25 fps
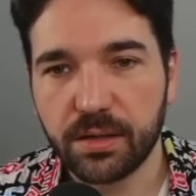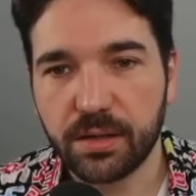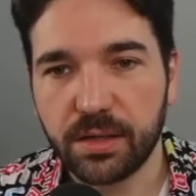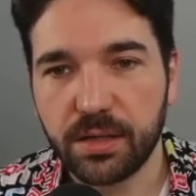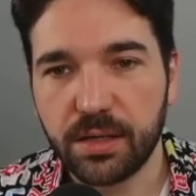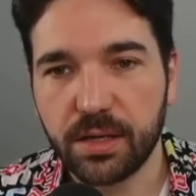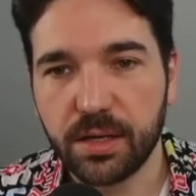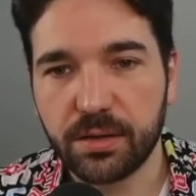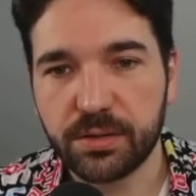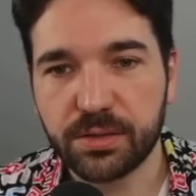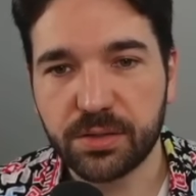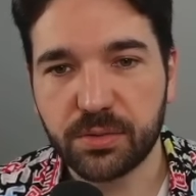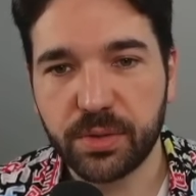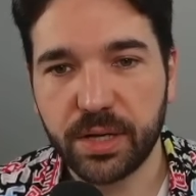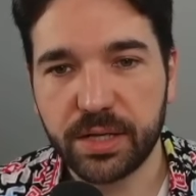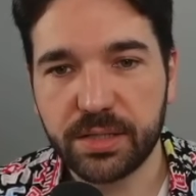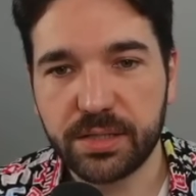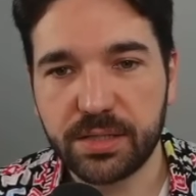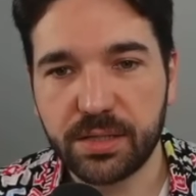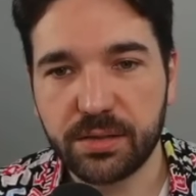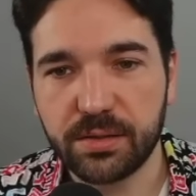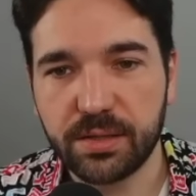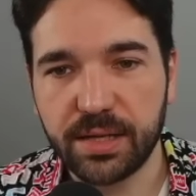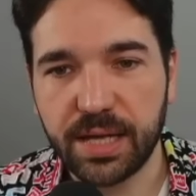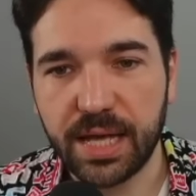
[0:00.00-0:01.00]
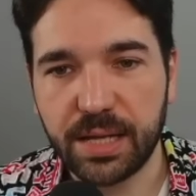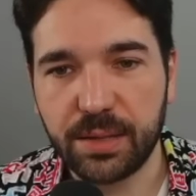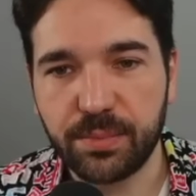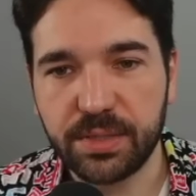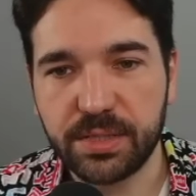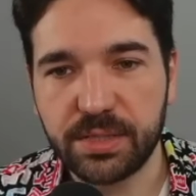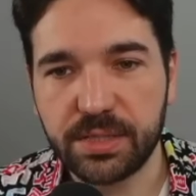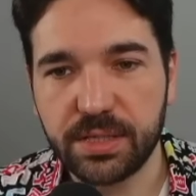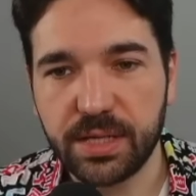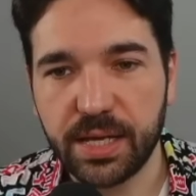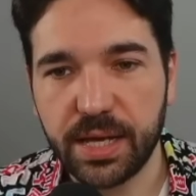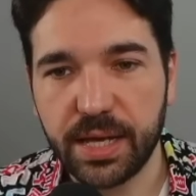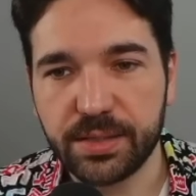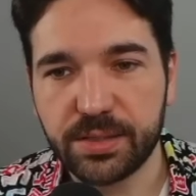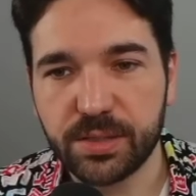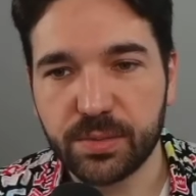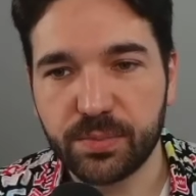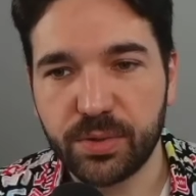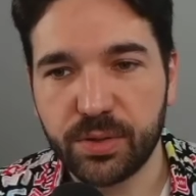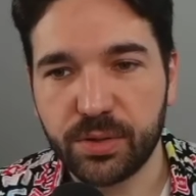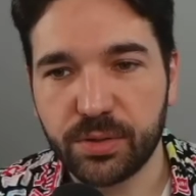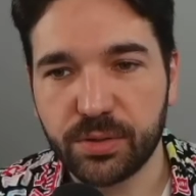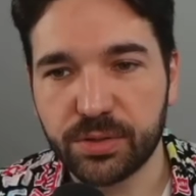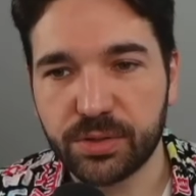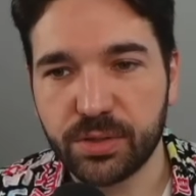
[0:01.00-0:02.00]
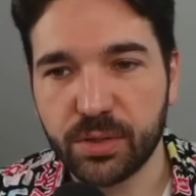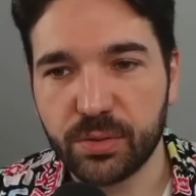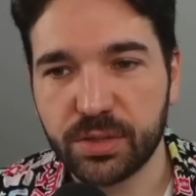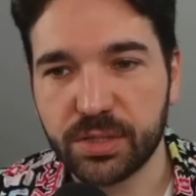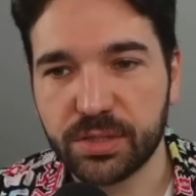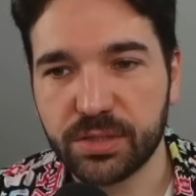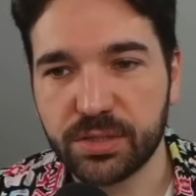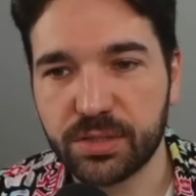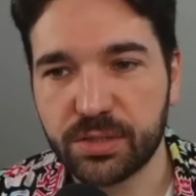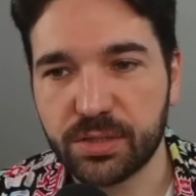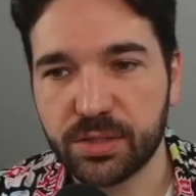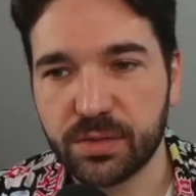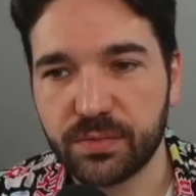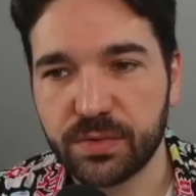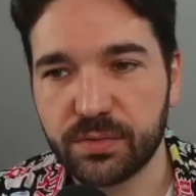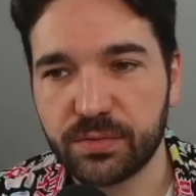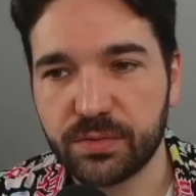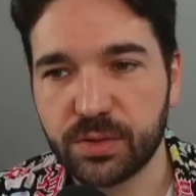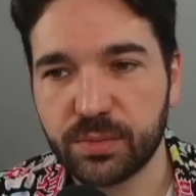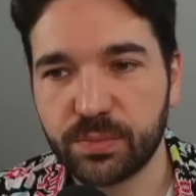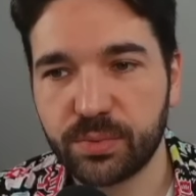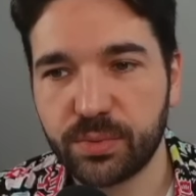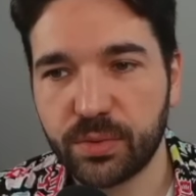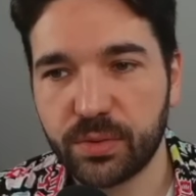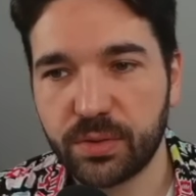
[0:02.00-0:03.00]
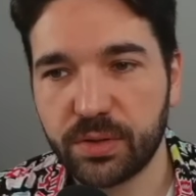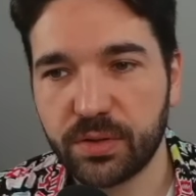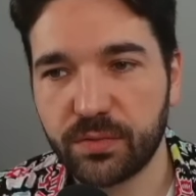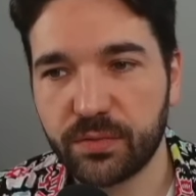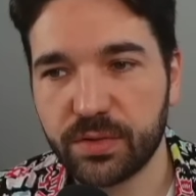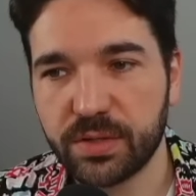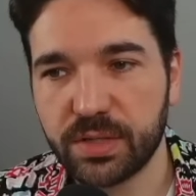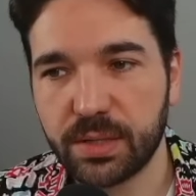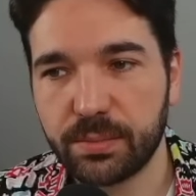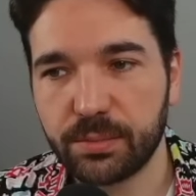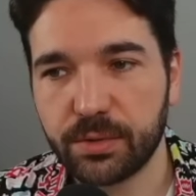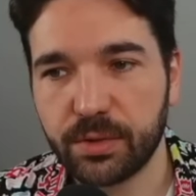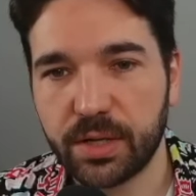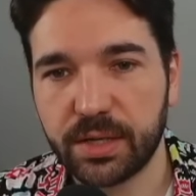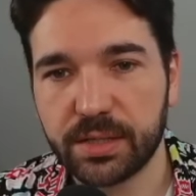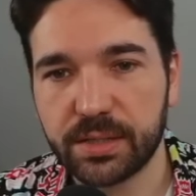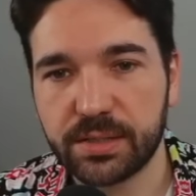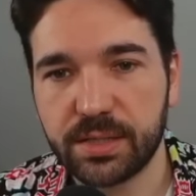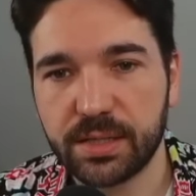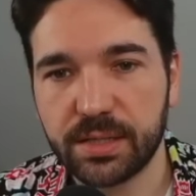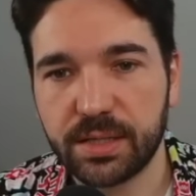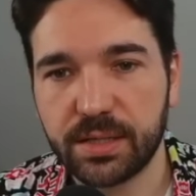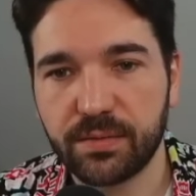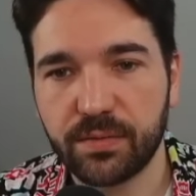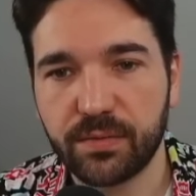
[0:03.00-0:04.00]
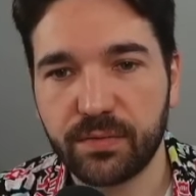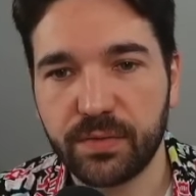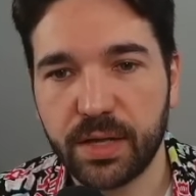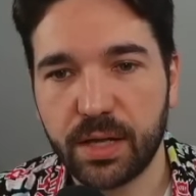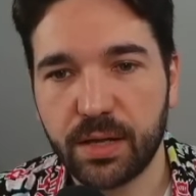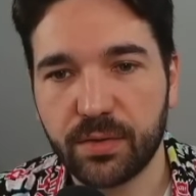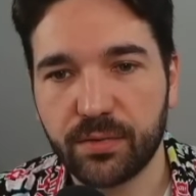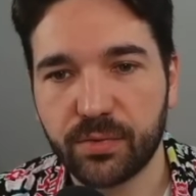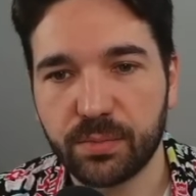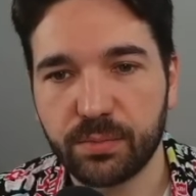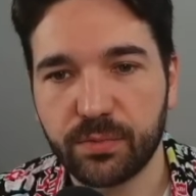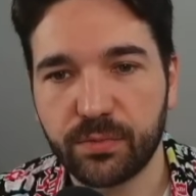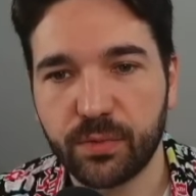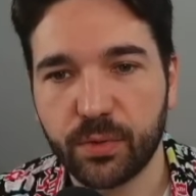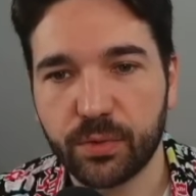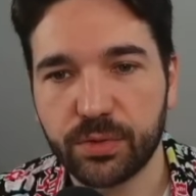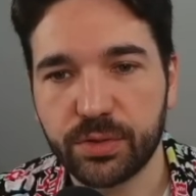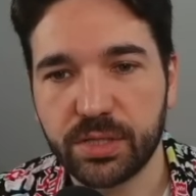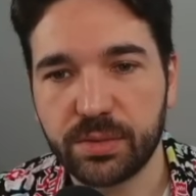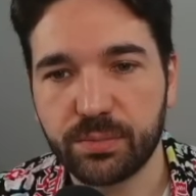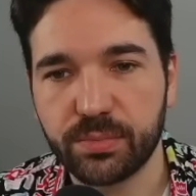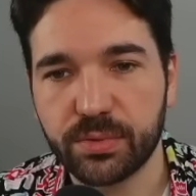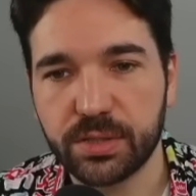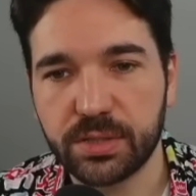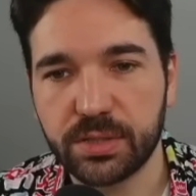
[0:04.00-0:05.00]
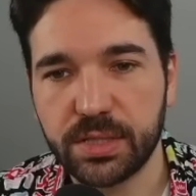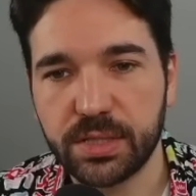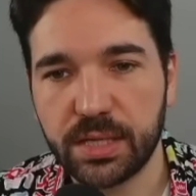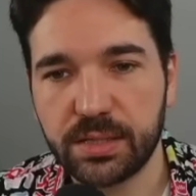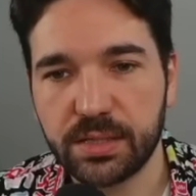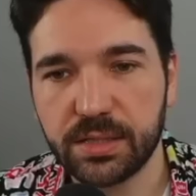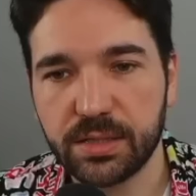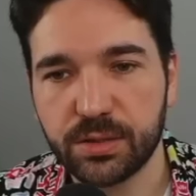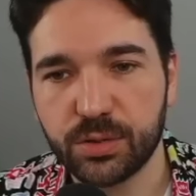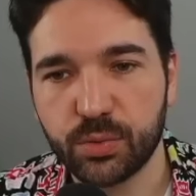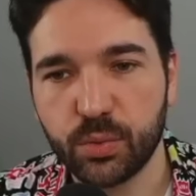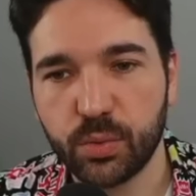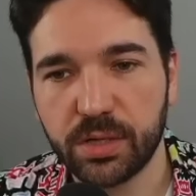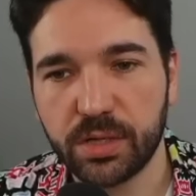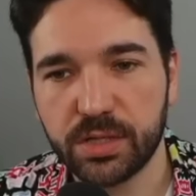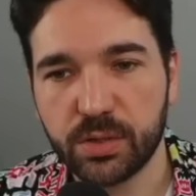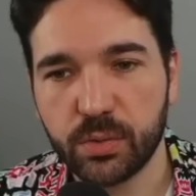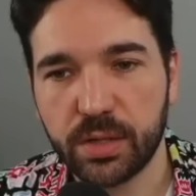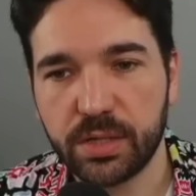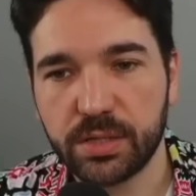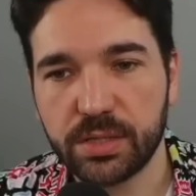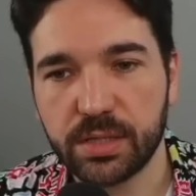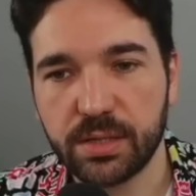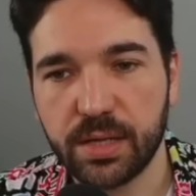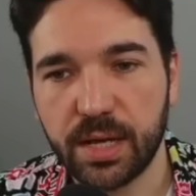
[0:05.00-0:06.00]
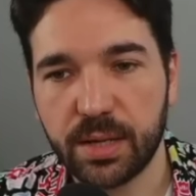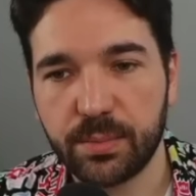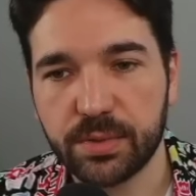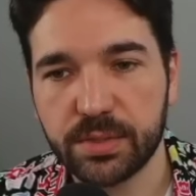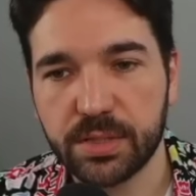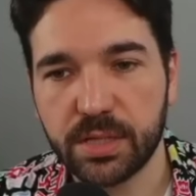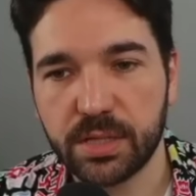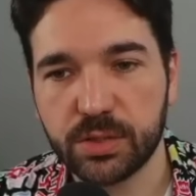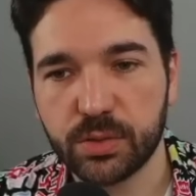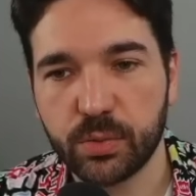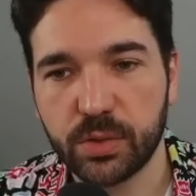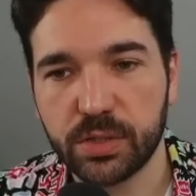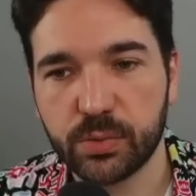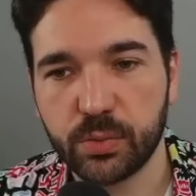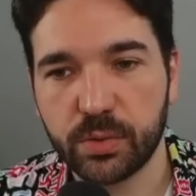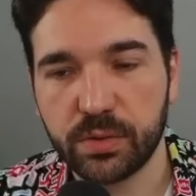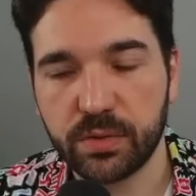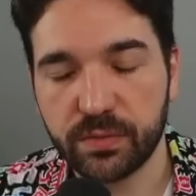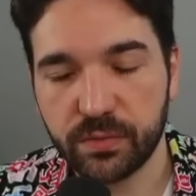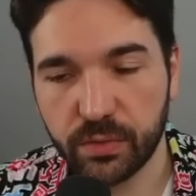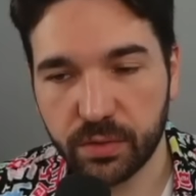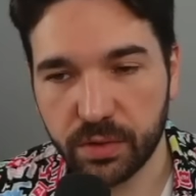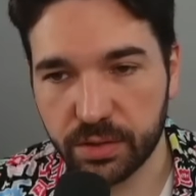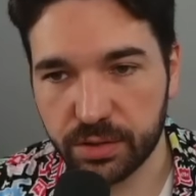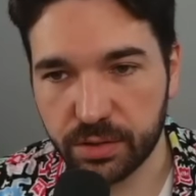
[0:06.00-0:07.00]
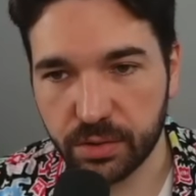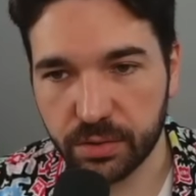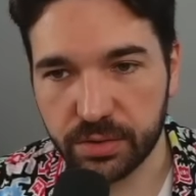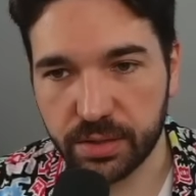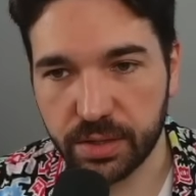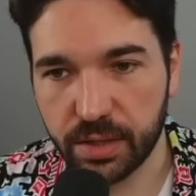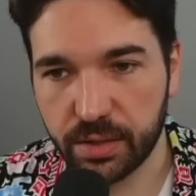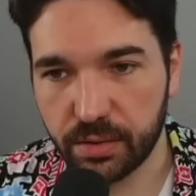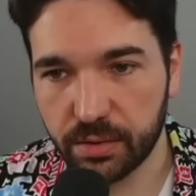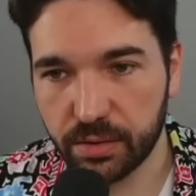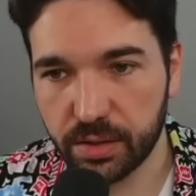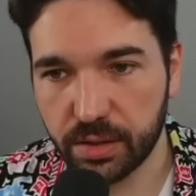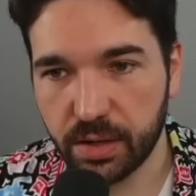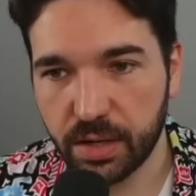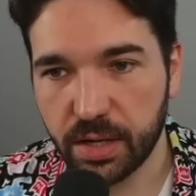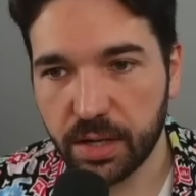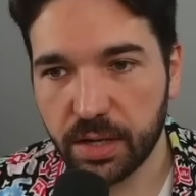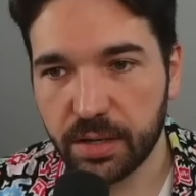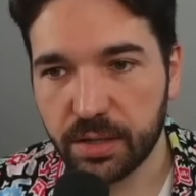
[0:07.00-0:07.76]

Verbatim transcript: He also writes here the NBC exit poll showed conservative support for the Democratic ticket fell from 14% in 2020 to 9% in 2024. I showed that earlier.